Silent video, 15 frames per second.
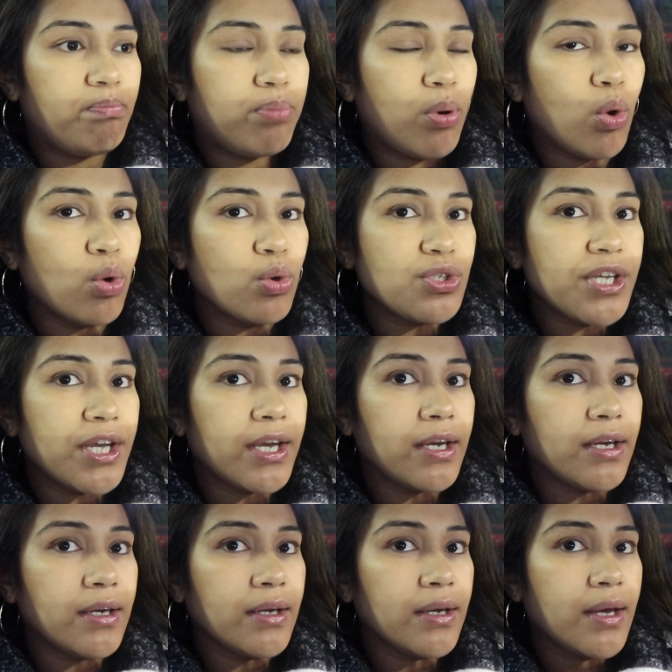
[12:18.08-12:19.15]

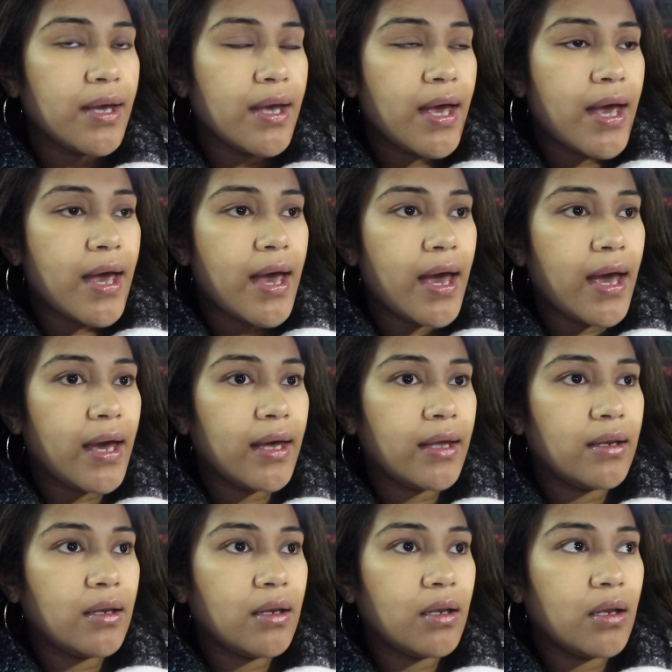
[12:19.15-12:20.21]
pausing
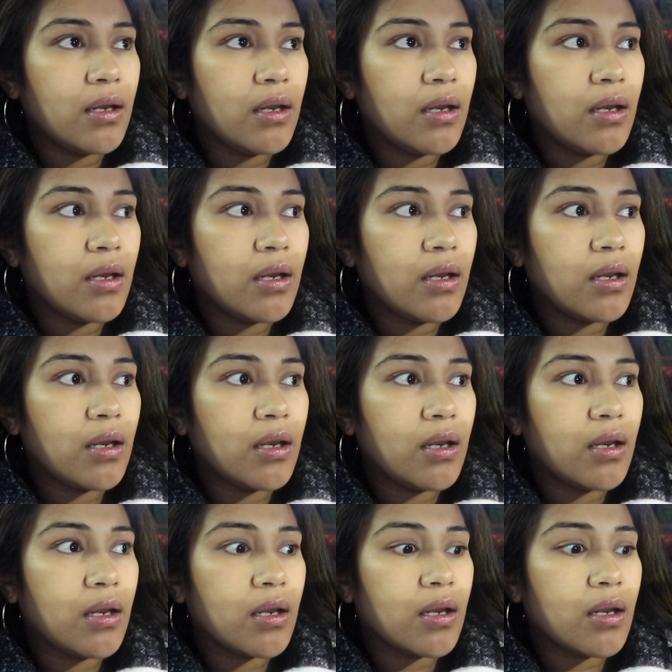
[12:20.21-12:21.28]
and
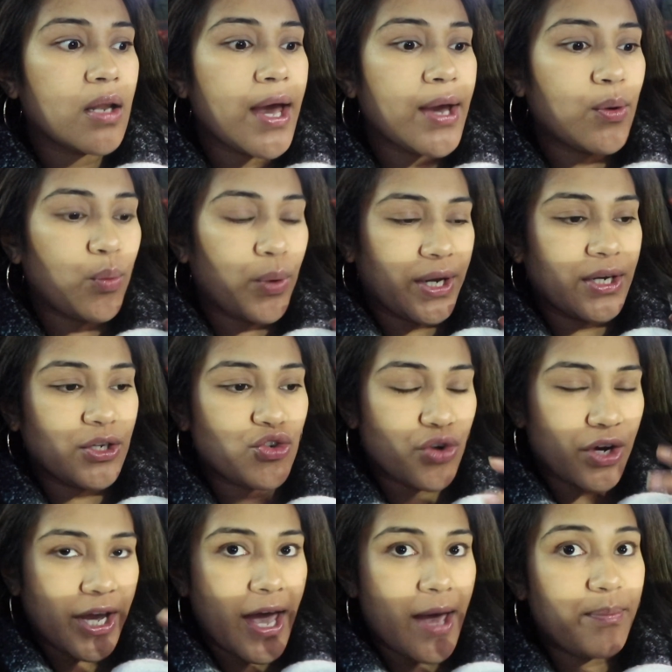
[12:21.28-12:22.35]
like when the
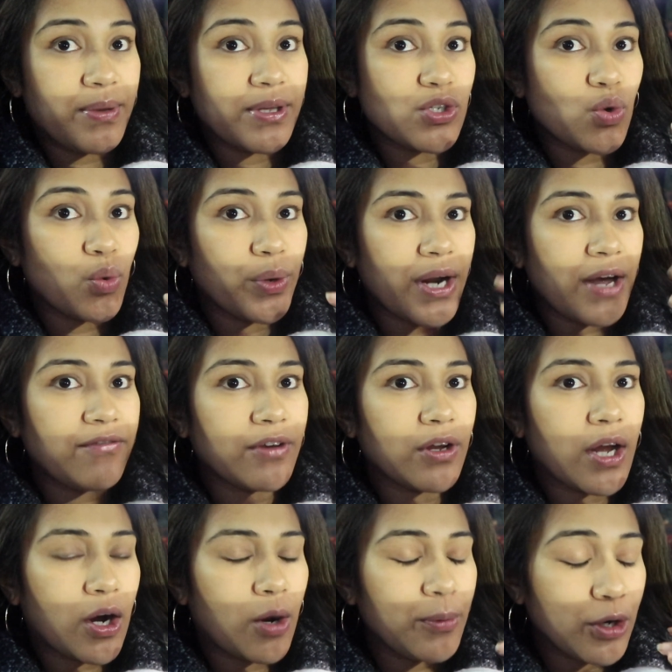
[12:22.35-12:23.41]
trigger happens or when I feel
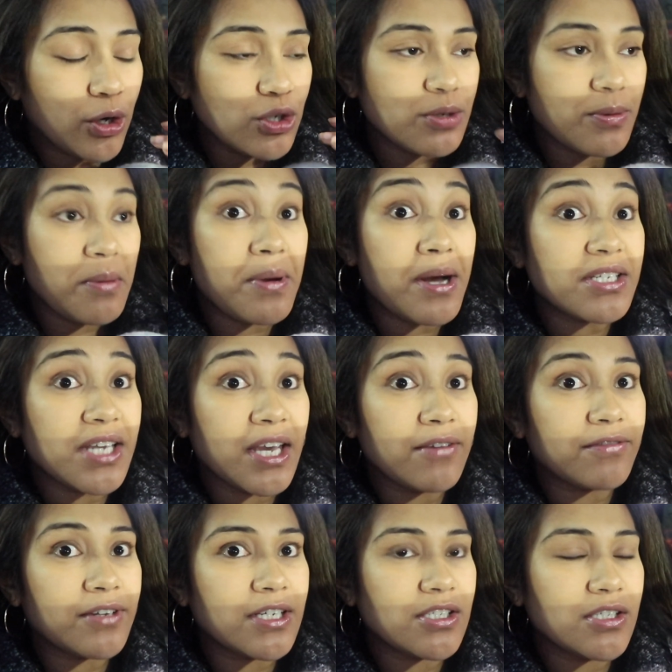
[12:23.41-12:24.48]
like, oh my gosh, I'm about to get
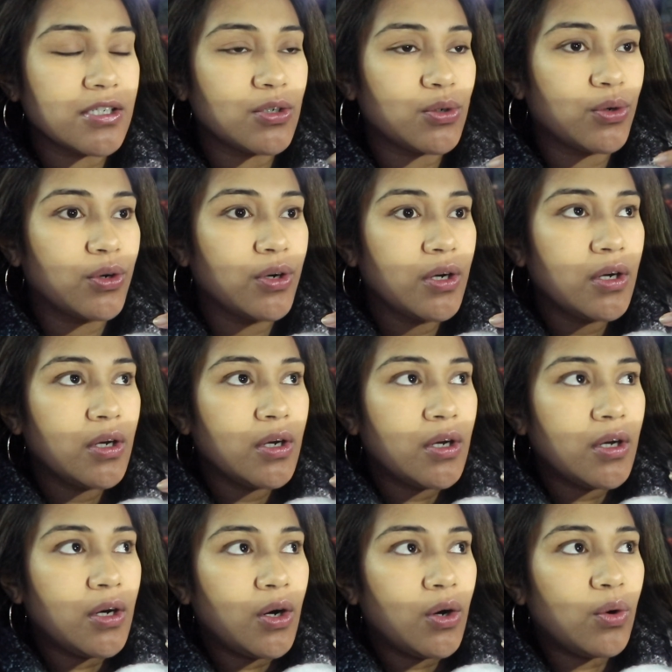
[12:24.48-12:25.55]
flustered or
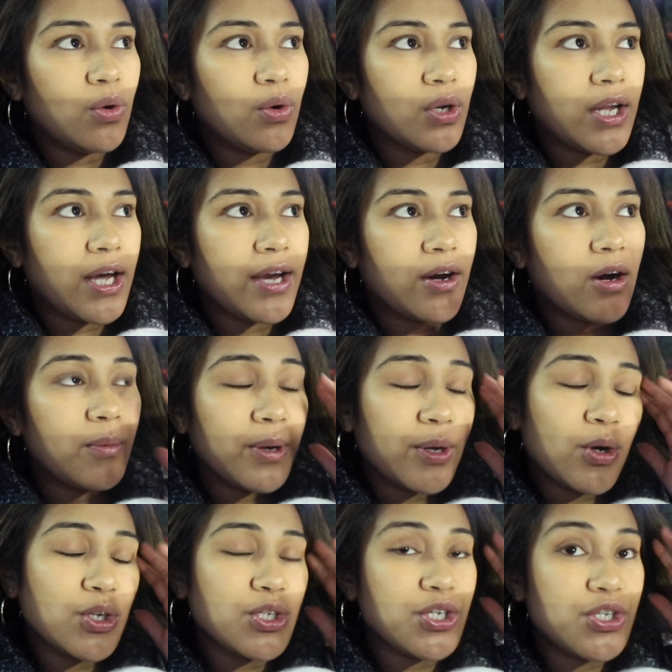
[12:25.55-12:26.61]
like, oh my
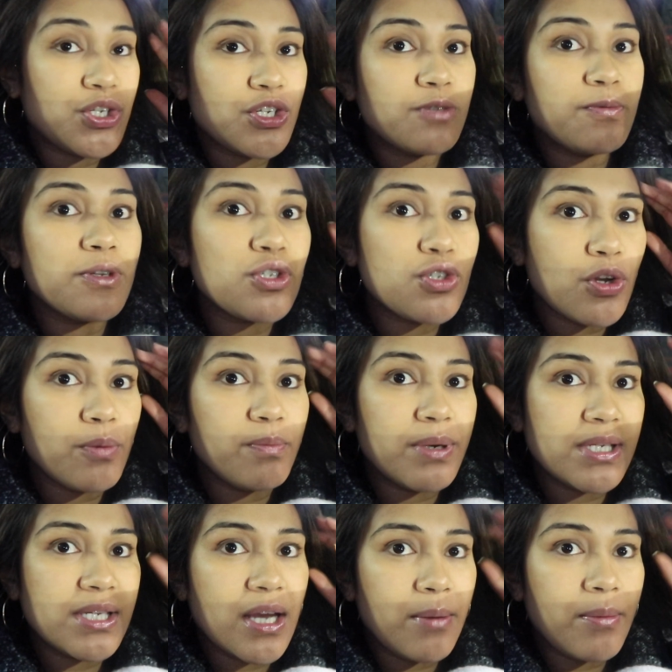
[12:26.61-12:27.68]
gosh, it's just been so
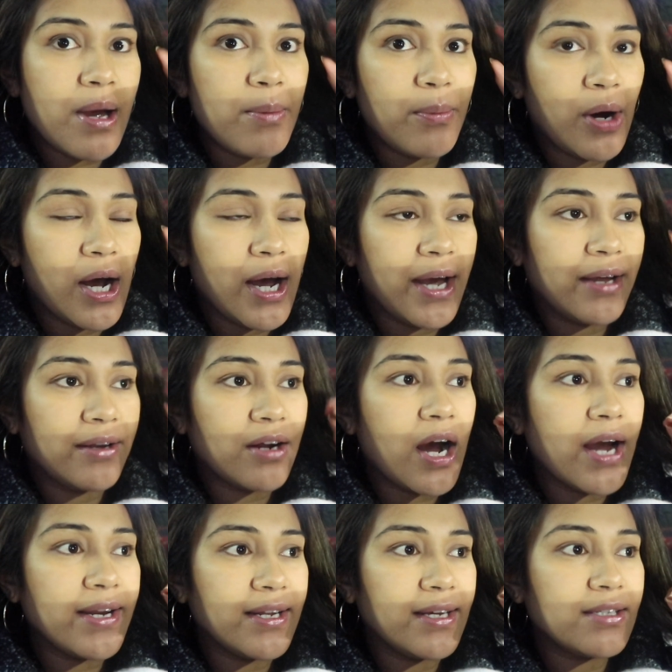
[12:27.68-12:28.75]
busy in my mind,
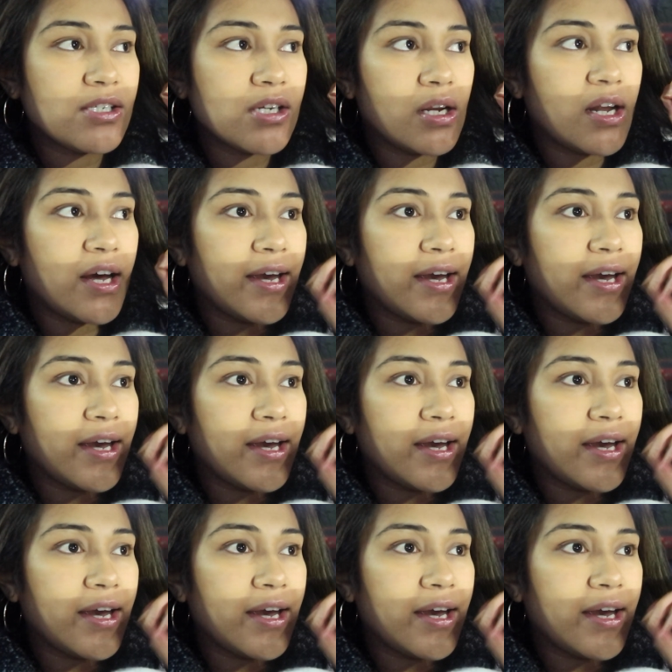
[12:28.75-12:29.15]
I need